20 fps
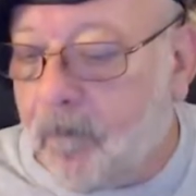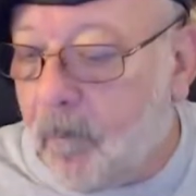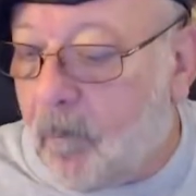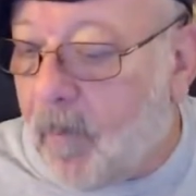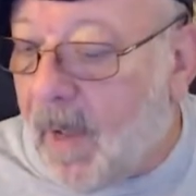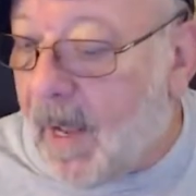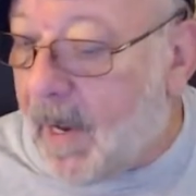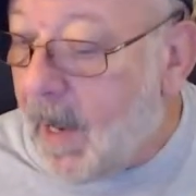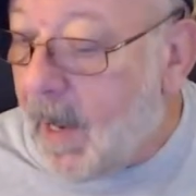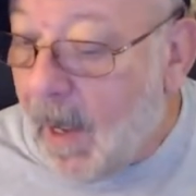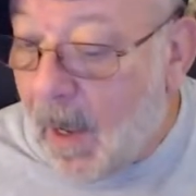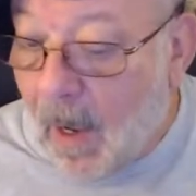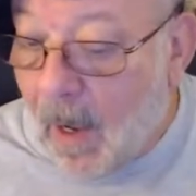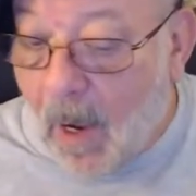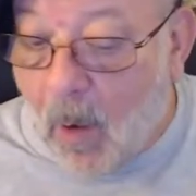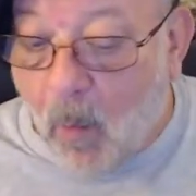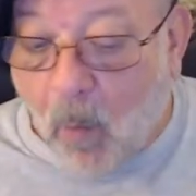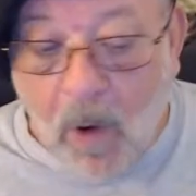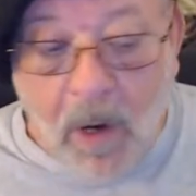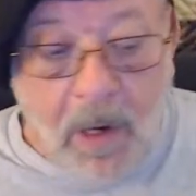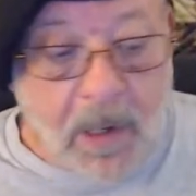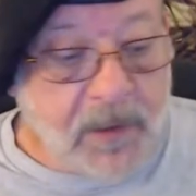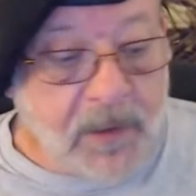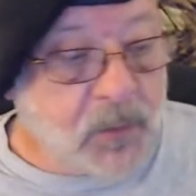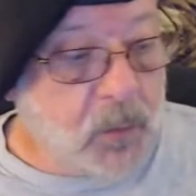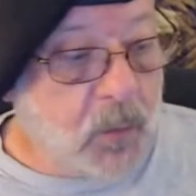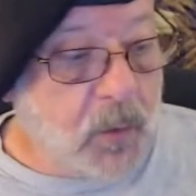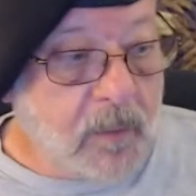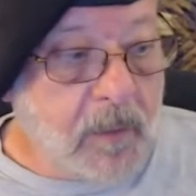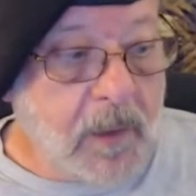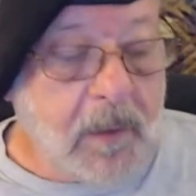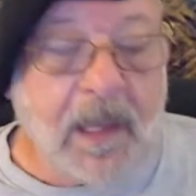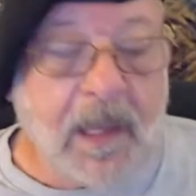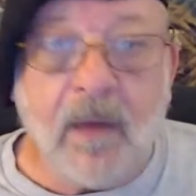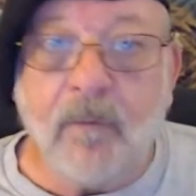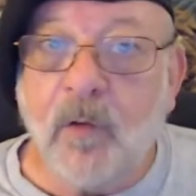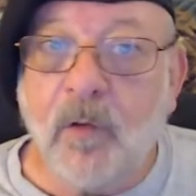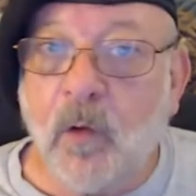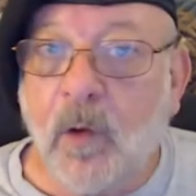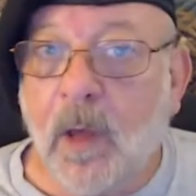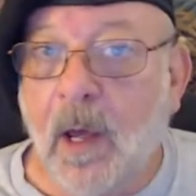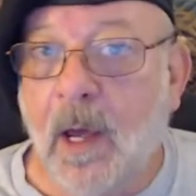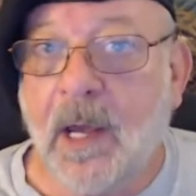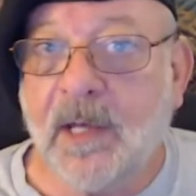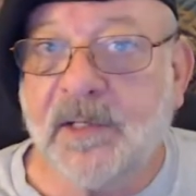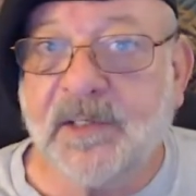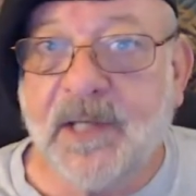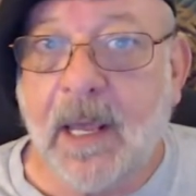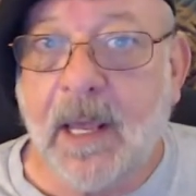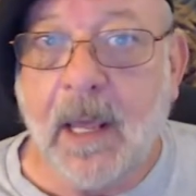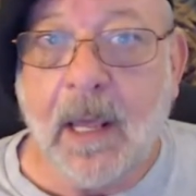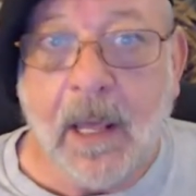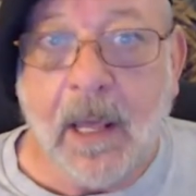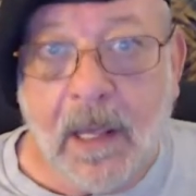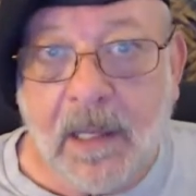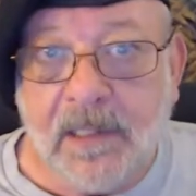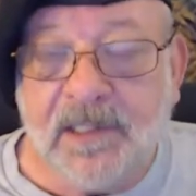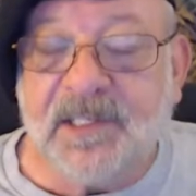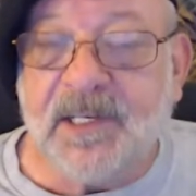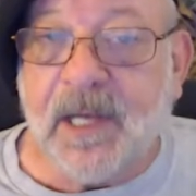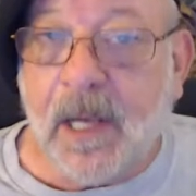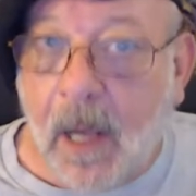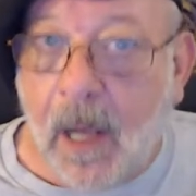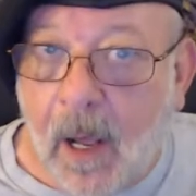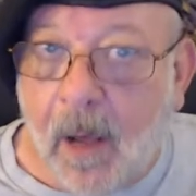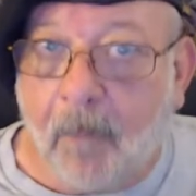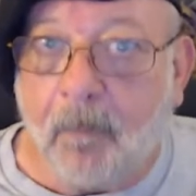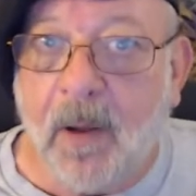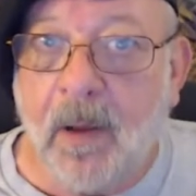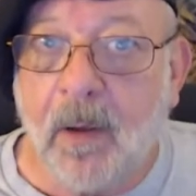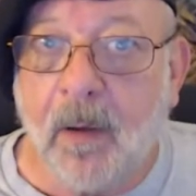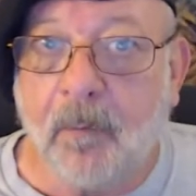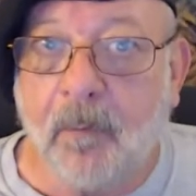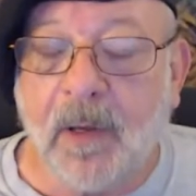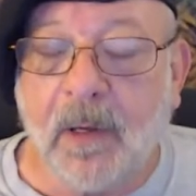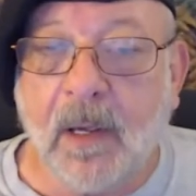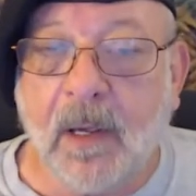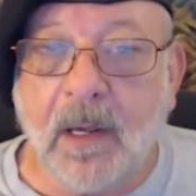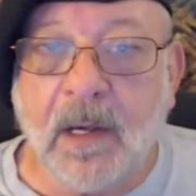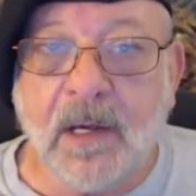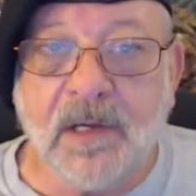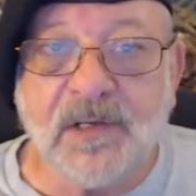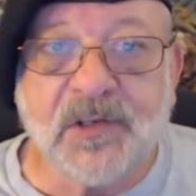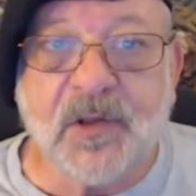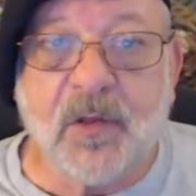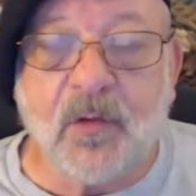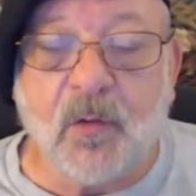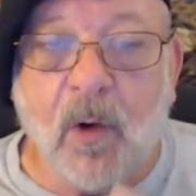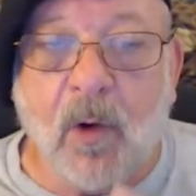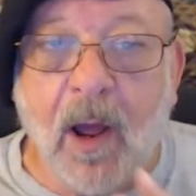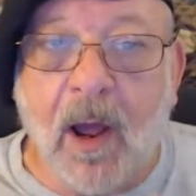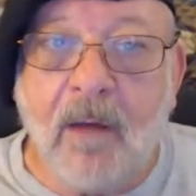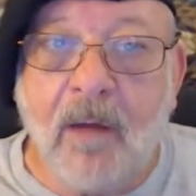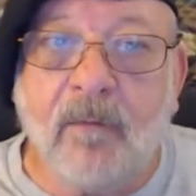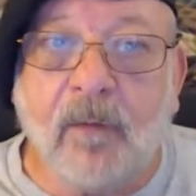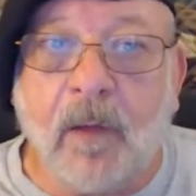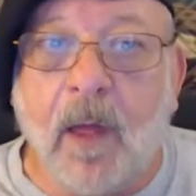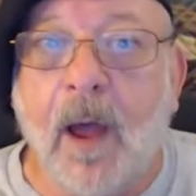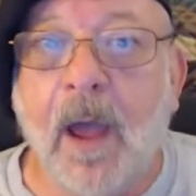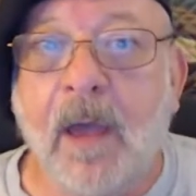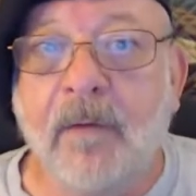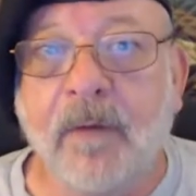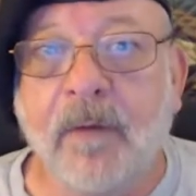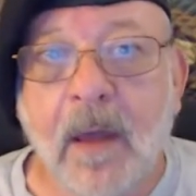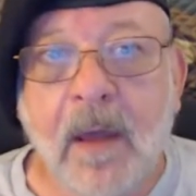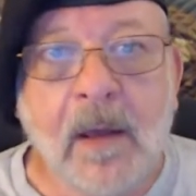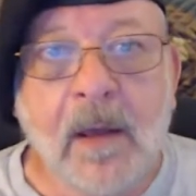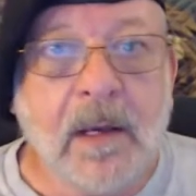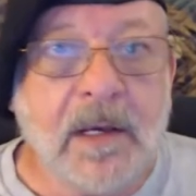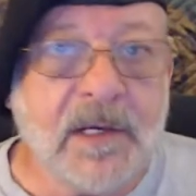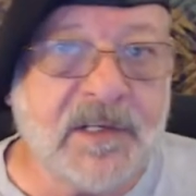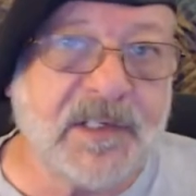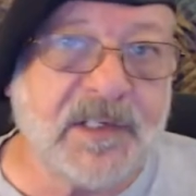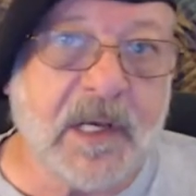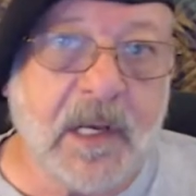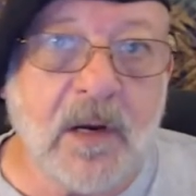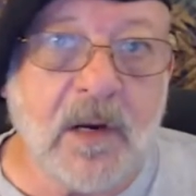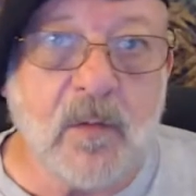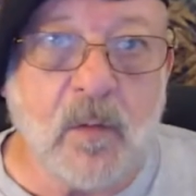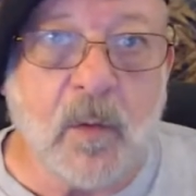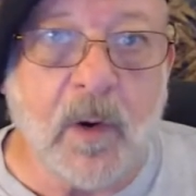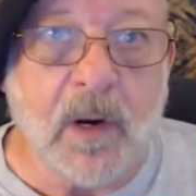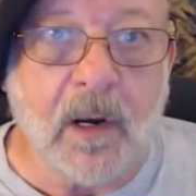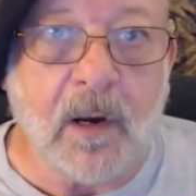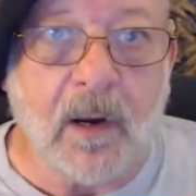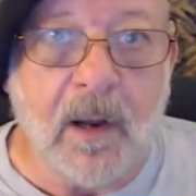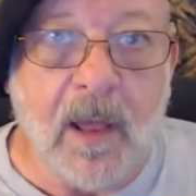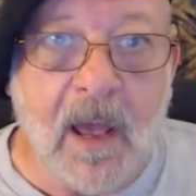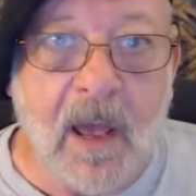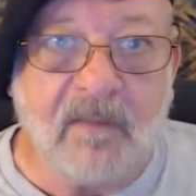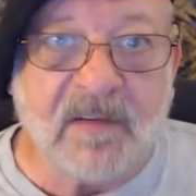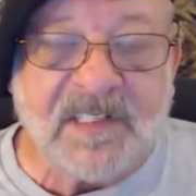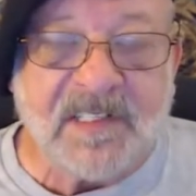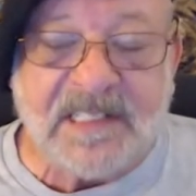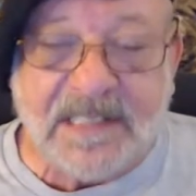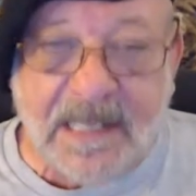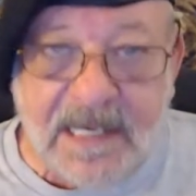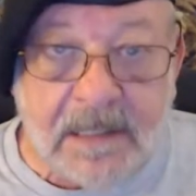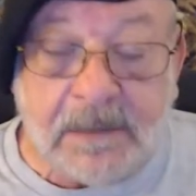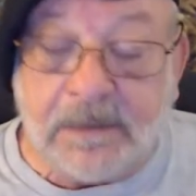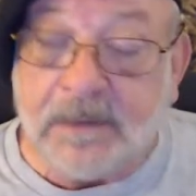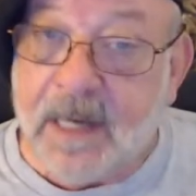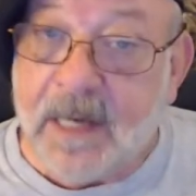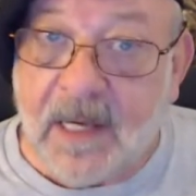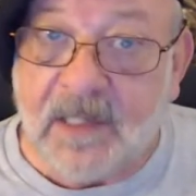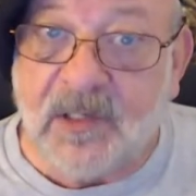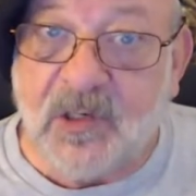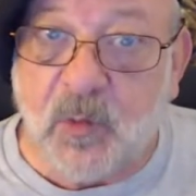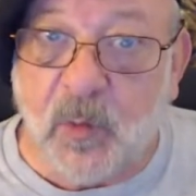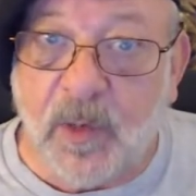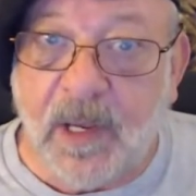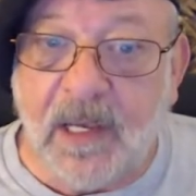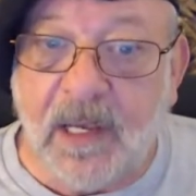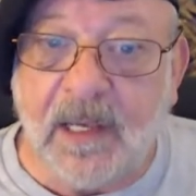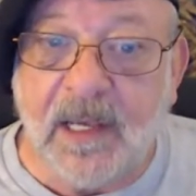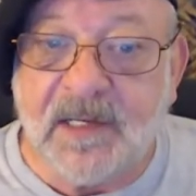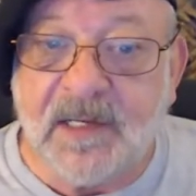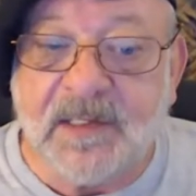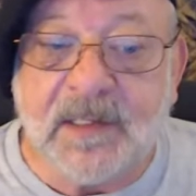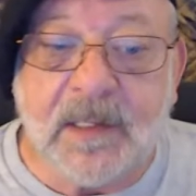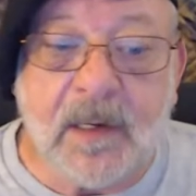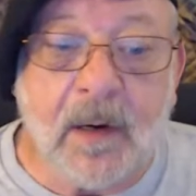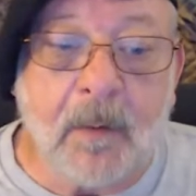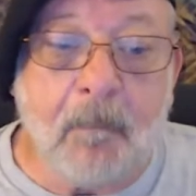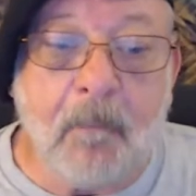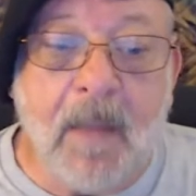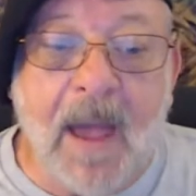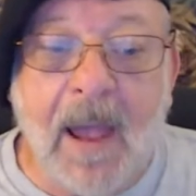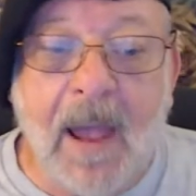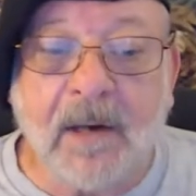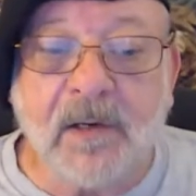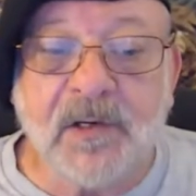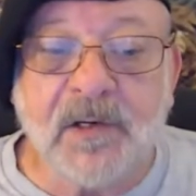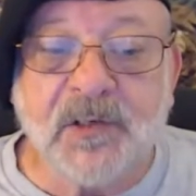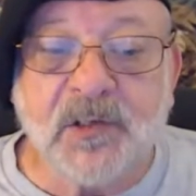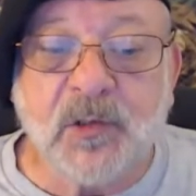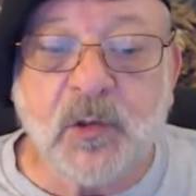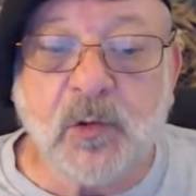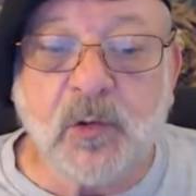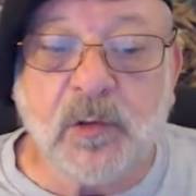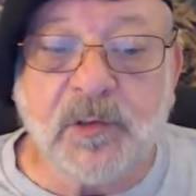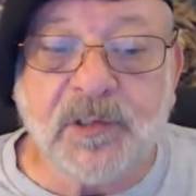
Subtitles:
But I wanted to really give you guys a heads up because Thrive Life is getting ready to have a sale next week. It's their back to school